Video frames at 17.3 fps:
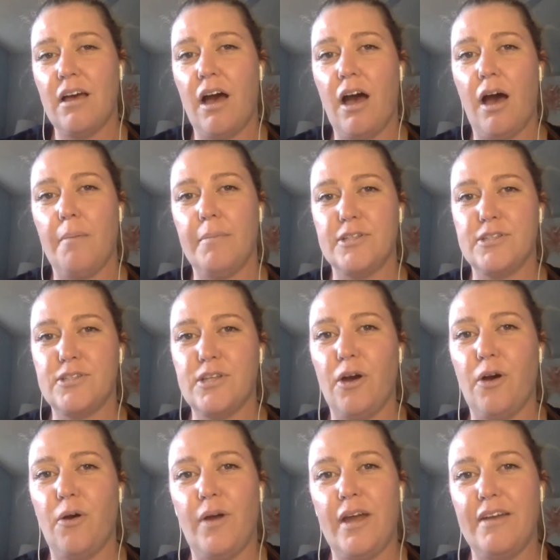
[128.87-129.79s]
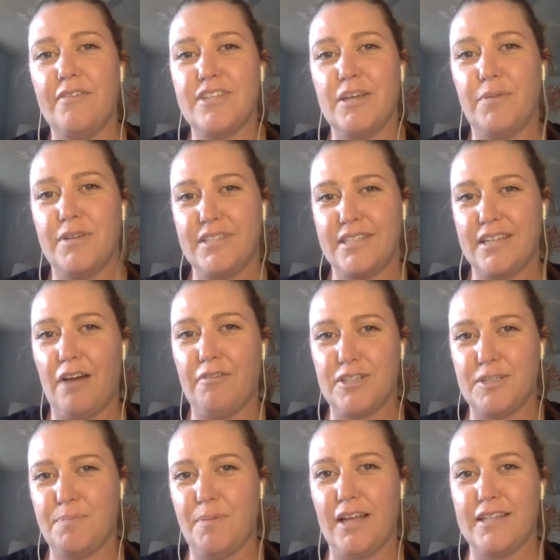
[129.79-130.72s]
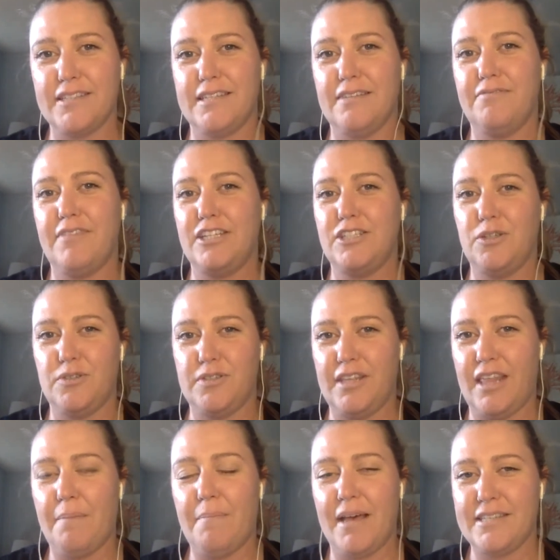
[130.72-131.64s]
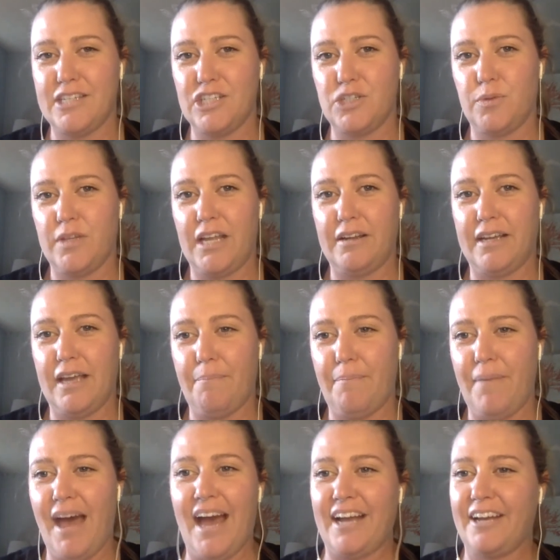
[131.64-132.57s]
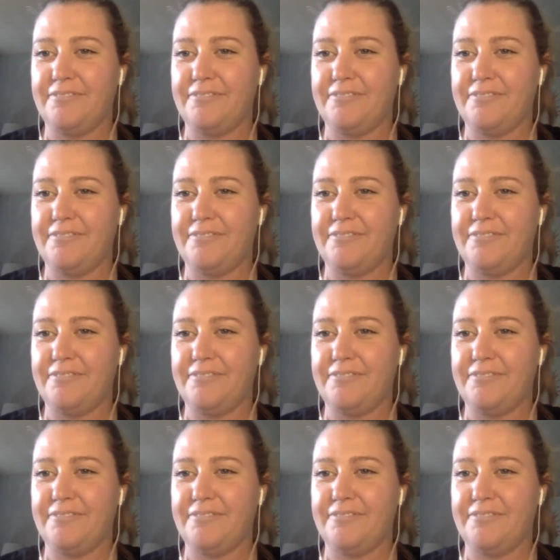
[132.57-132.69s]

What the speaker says: And so if someone's not responsive, they do see that message when they get back.